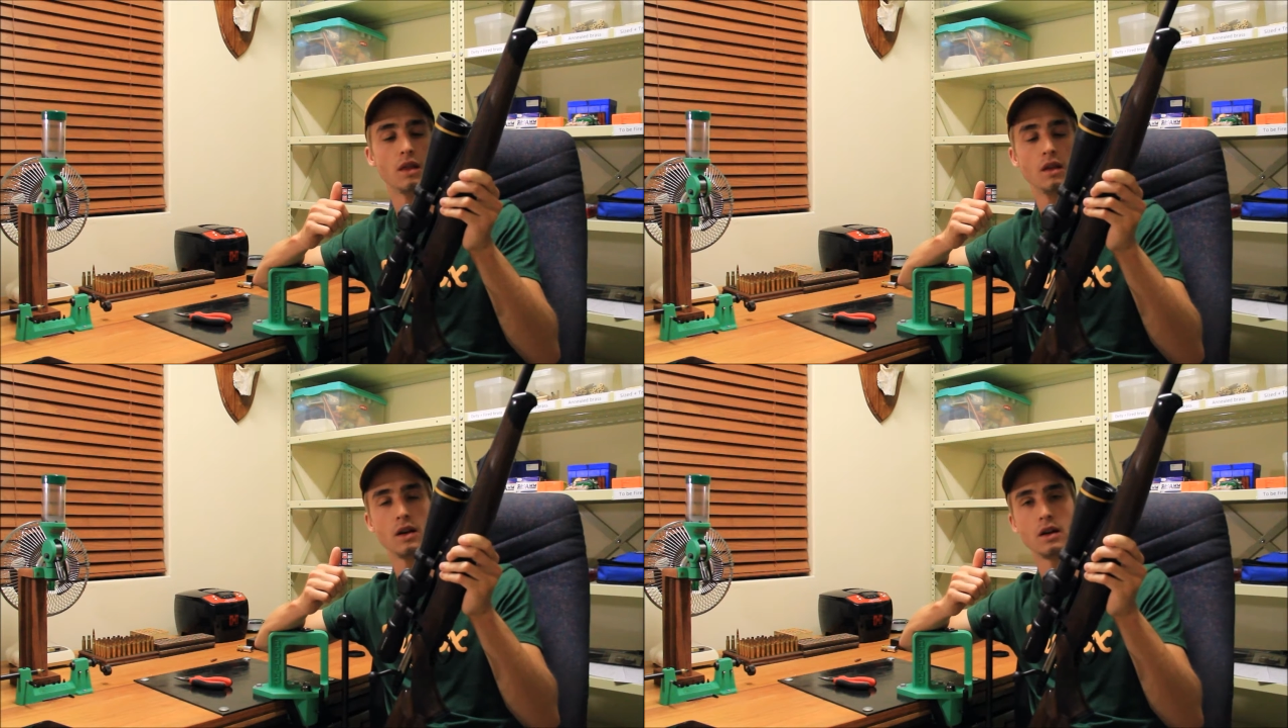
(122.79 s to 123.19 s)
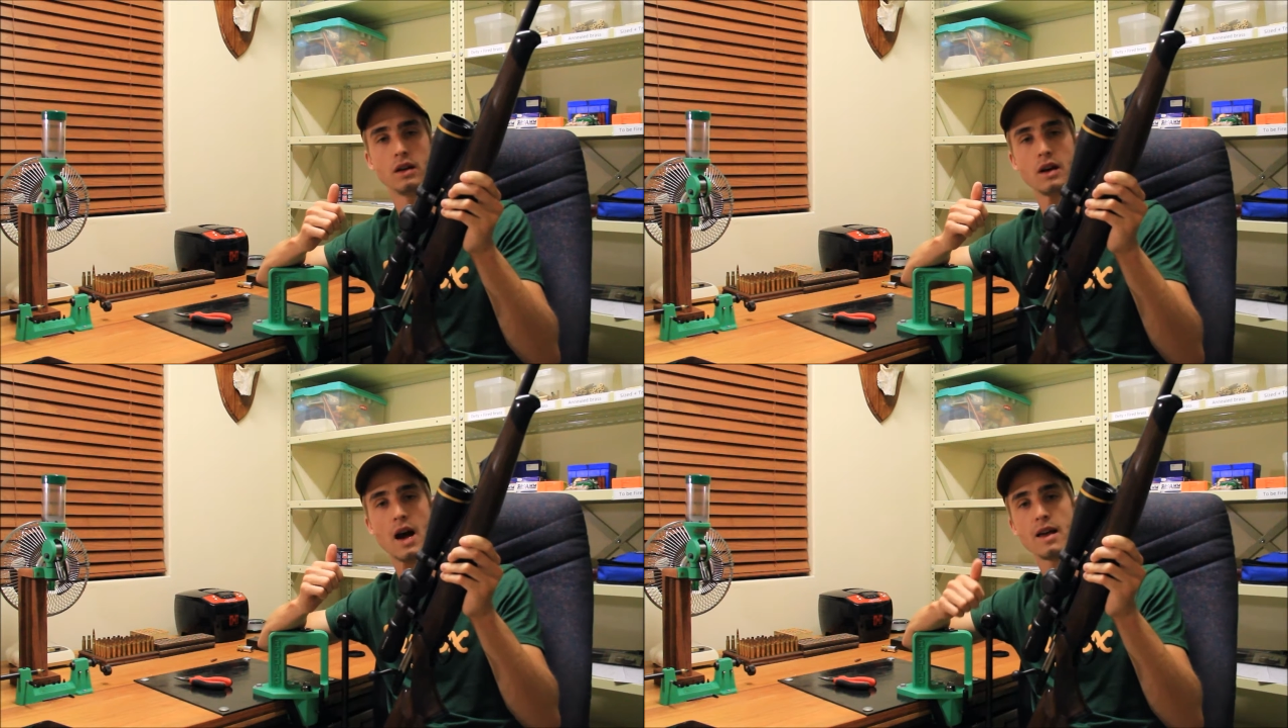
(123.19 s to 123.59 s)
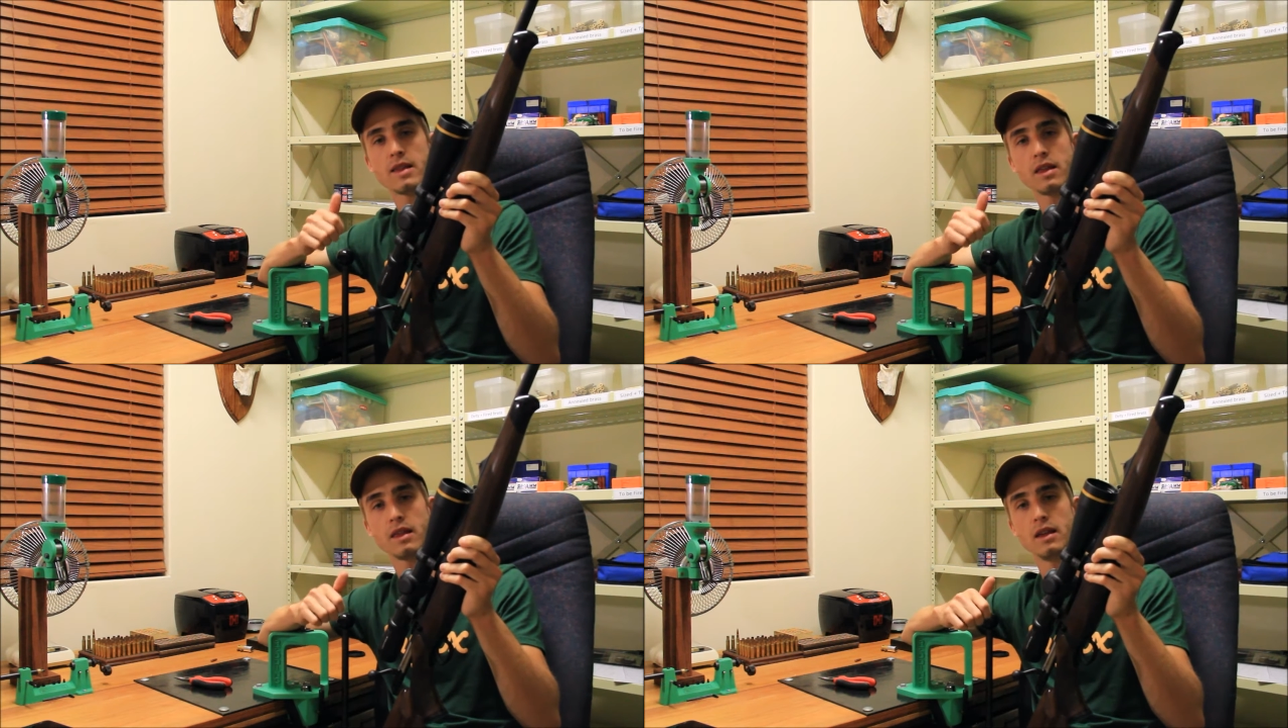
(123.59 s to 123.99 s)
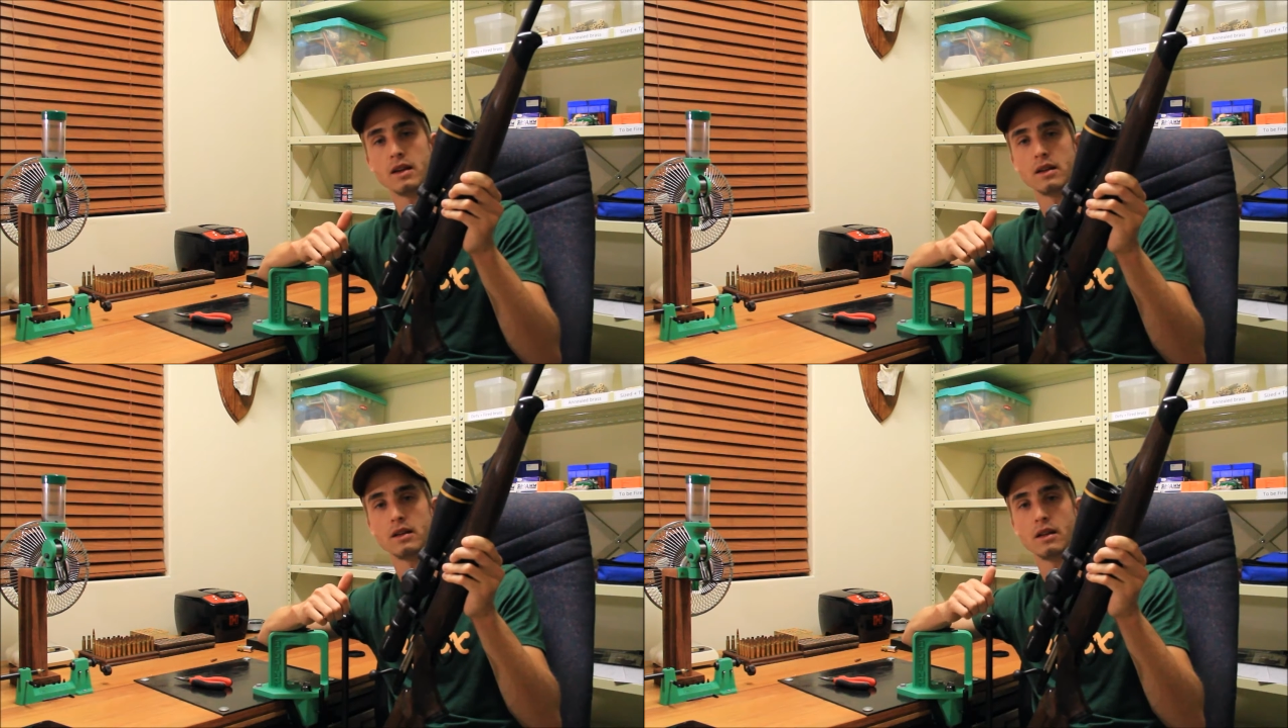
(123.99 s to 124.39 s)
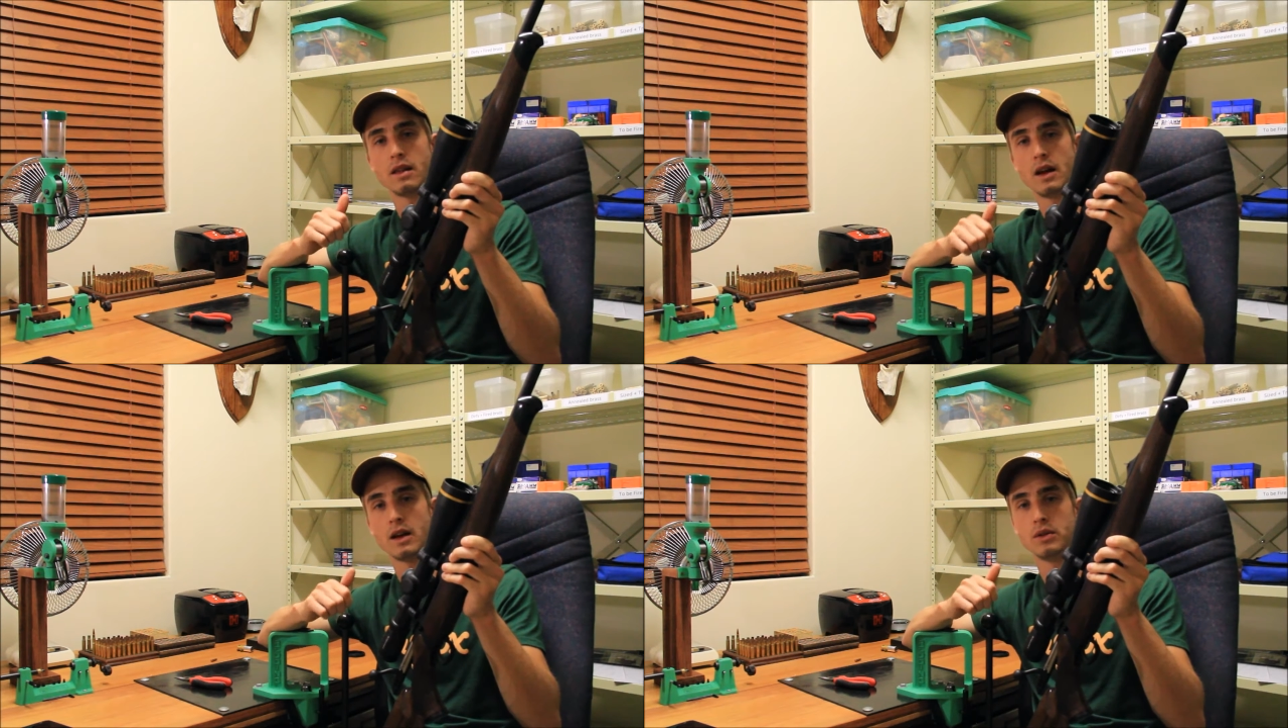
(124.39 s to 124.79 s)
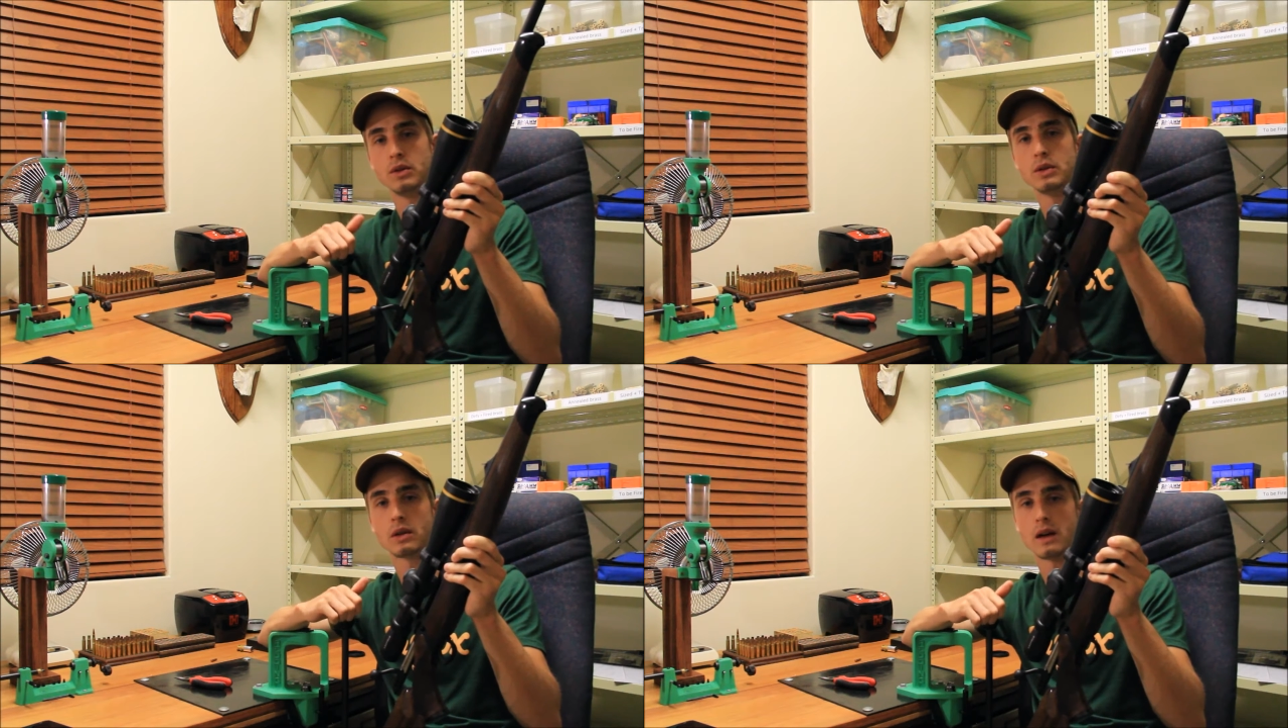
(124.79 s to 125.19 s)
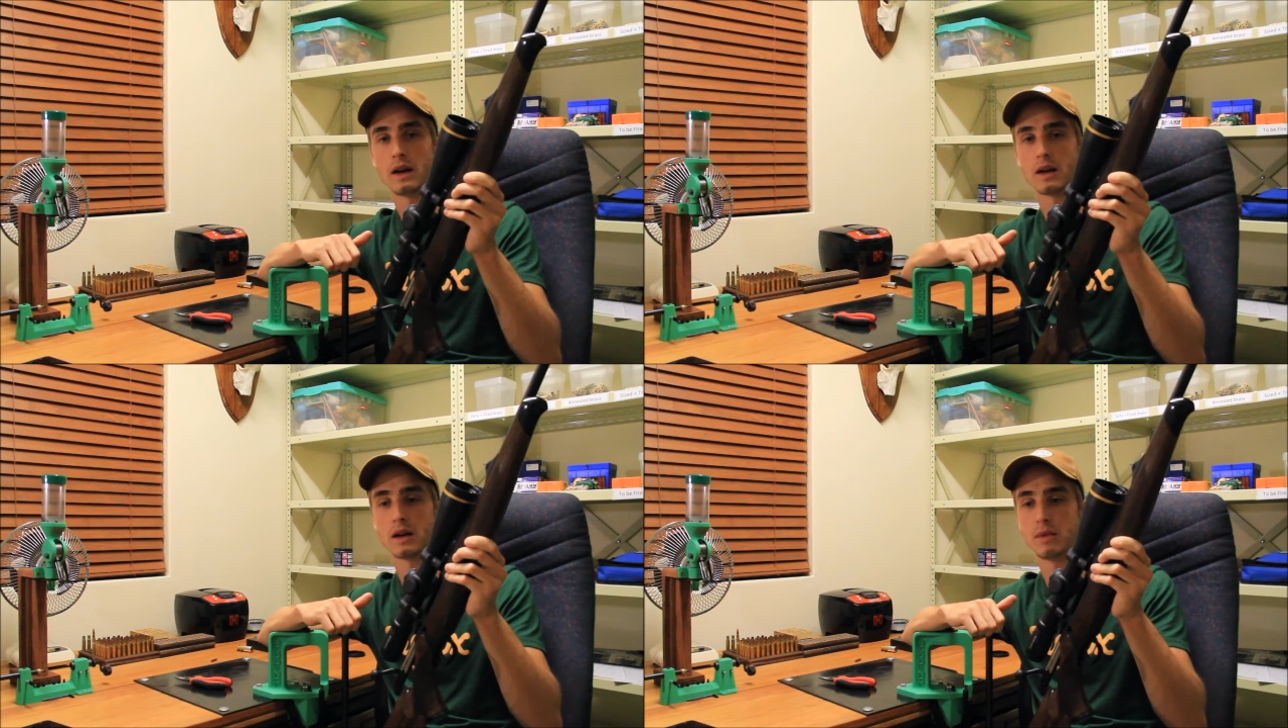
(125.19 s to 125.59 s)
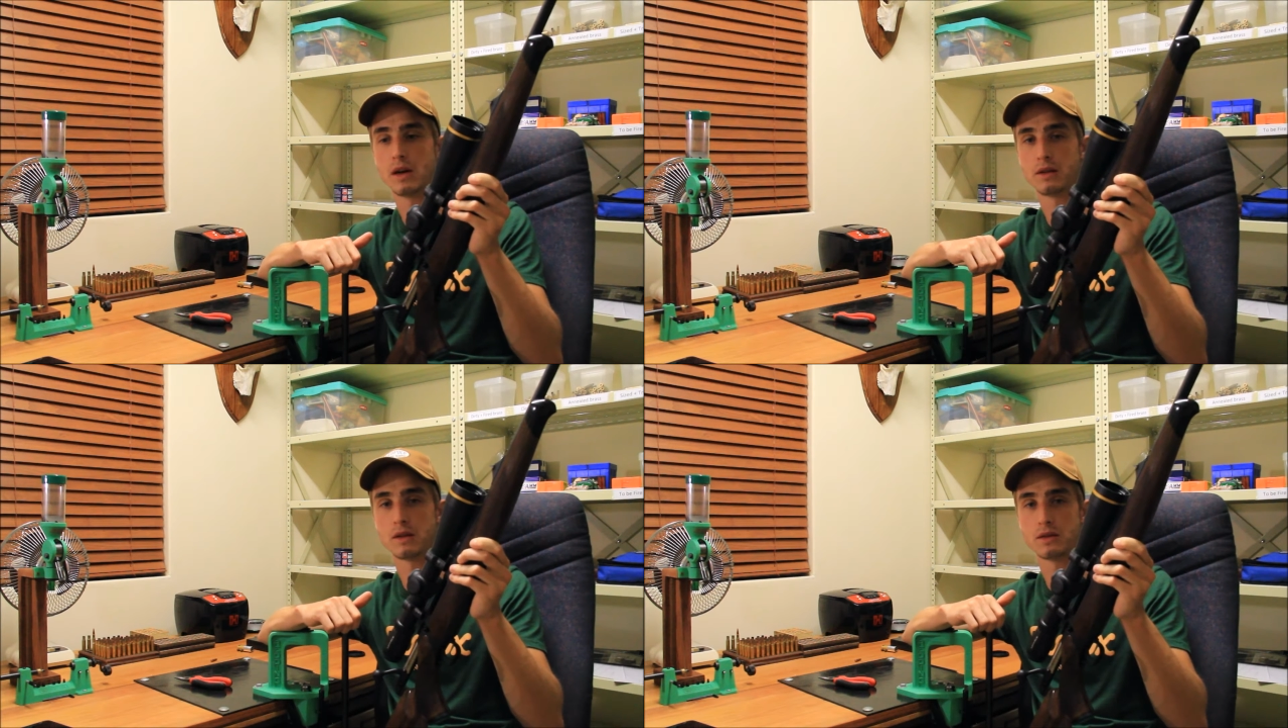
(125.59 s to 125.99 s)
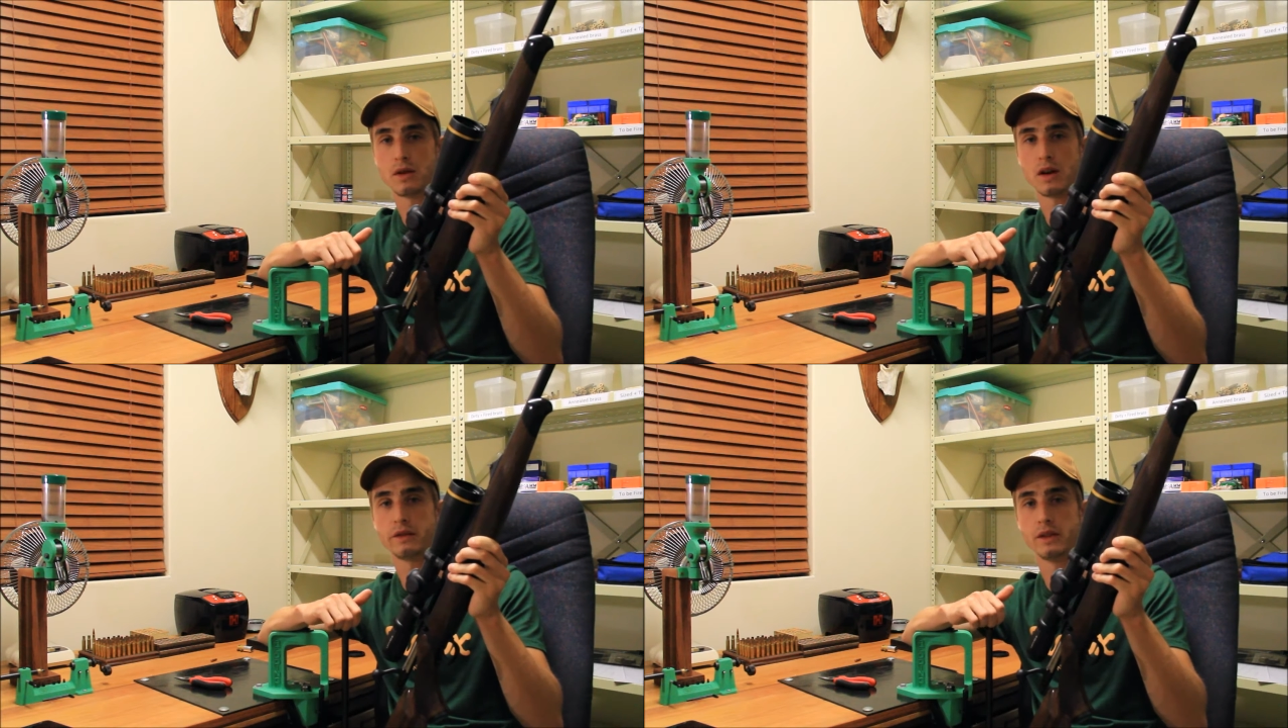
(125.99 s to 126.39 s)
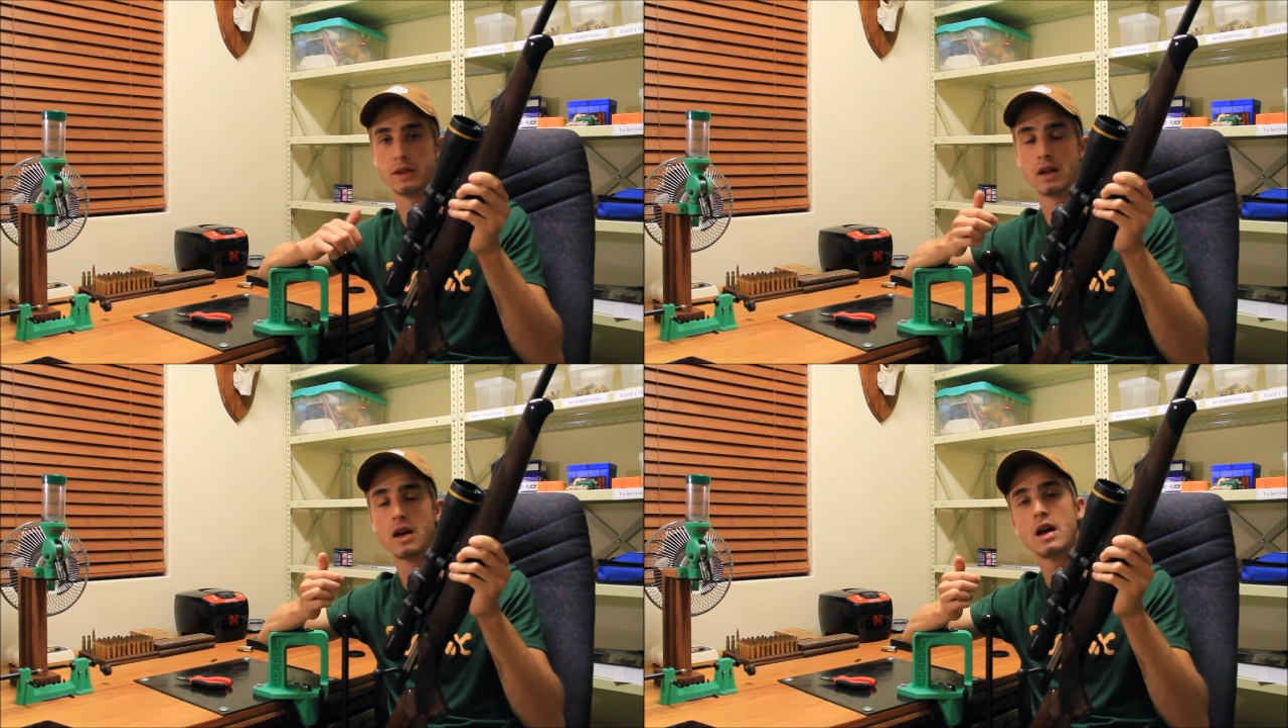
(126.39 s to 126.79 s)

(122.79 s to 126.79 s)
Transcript: the other thing that I do not like about this rifle is,